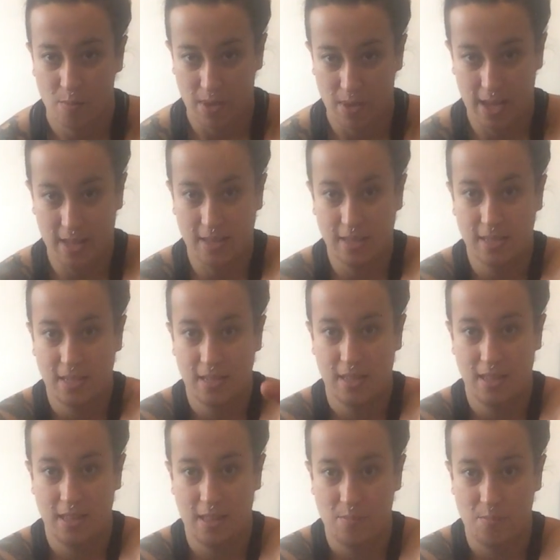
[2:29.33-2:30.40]
My hands
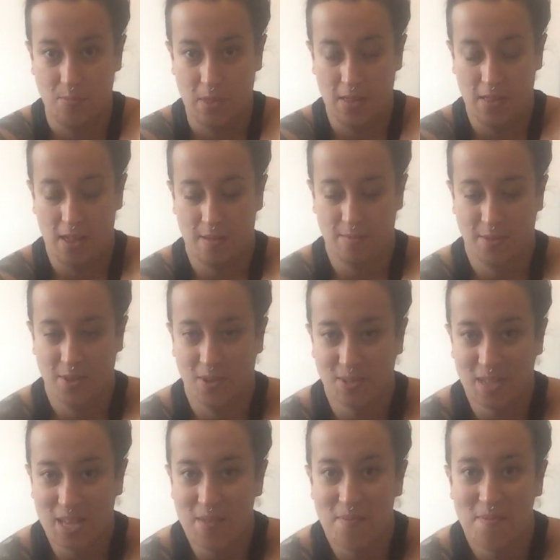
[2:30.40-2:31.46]
like that, can't
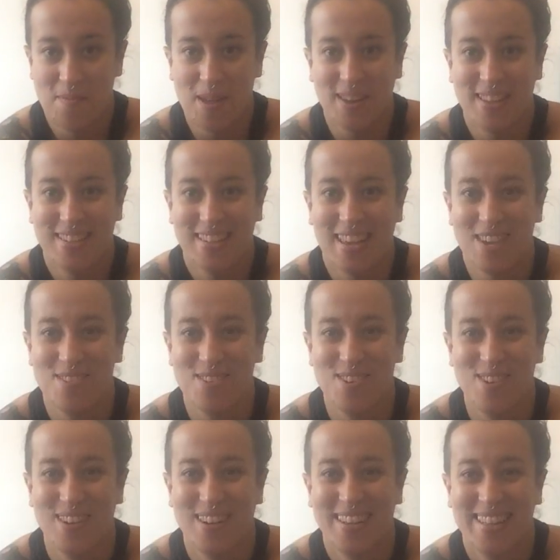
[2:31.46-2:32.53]
see them, under the table.
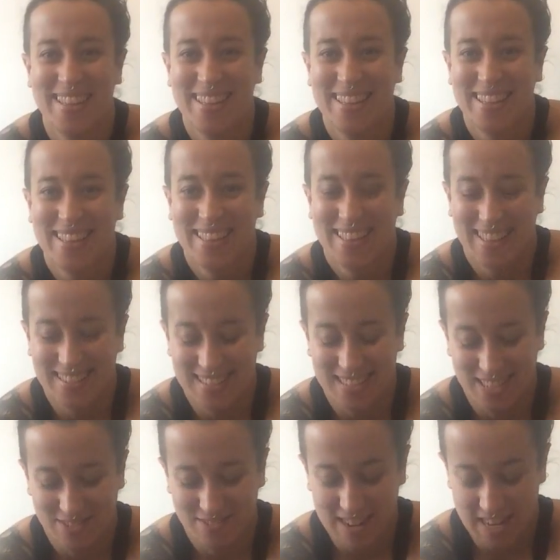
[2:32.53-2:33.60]
That's
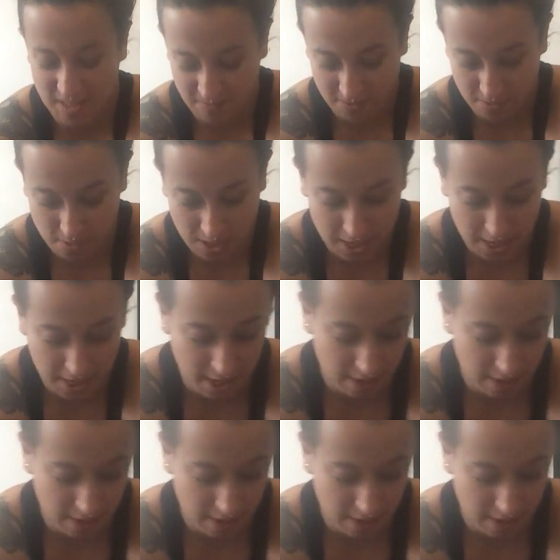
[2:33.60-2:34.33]
it, so reaching forward, and you're